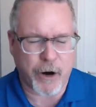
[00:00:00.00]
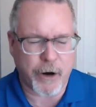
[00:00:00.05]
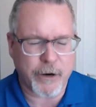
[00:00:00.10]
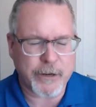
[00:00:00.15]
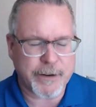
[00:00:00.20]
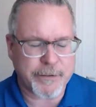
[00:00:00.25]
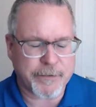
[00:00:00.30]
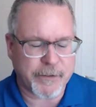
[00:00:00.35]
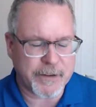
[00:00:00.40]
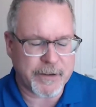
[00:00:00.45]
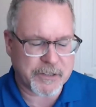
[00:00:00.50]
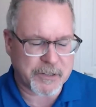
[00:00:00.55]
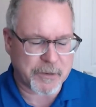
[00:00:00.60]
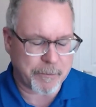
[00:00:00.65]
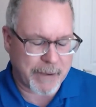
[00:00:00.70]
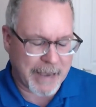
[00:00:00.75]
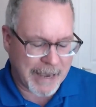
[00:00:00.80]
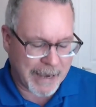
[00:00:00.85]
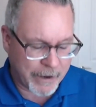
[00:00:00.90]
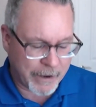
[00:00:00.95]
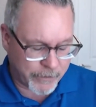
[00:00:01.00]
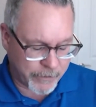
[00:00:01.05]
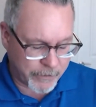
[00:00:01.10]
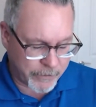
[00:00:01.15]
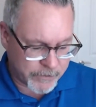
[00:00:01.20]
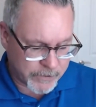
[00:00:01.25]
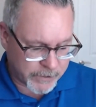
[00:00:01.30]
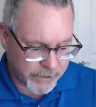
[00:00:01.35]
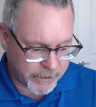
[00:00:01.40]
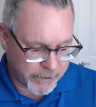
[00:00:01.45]
definitely some
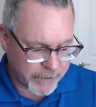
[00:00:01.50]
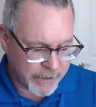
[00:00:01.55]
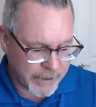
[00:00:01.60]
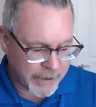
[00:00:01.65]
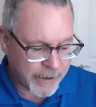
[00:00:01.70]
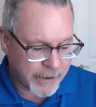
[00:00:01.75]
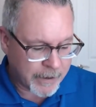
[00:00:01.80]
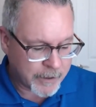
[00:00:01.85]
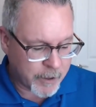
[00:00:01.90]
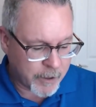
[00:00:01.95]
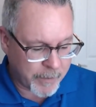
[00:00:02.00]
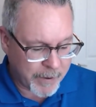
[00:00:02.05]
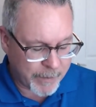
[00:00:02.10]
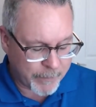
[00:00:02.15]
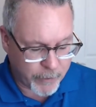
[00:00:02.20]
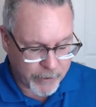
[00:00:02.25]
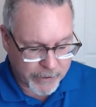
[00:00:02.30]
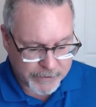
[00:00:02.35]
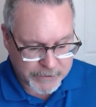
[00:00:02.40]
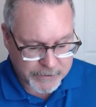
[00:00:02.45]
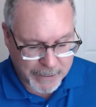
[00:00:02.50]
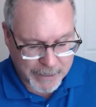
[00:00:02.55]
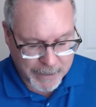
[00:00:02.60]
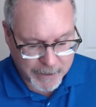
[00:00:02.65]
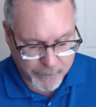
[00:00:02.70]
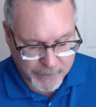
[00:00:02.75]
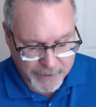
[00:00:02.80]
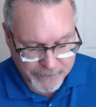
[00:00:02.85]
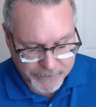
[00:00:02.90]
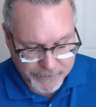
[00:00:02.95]
patterns, and maybe we can talk
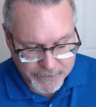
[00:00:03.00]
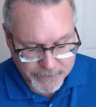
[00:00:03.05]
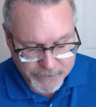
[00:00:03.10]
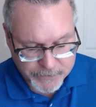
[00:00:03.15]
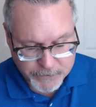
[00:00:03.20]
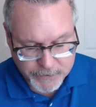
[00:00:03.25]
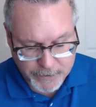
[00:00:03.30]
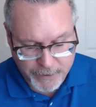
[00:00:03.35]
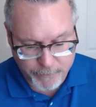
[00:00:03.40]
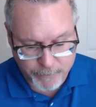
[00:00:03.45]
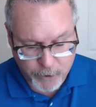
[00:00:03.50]
about this.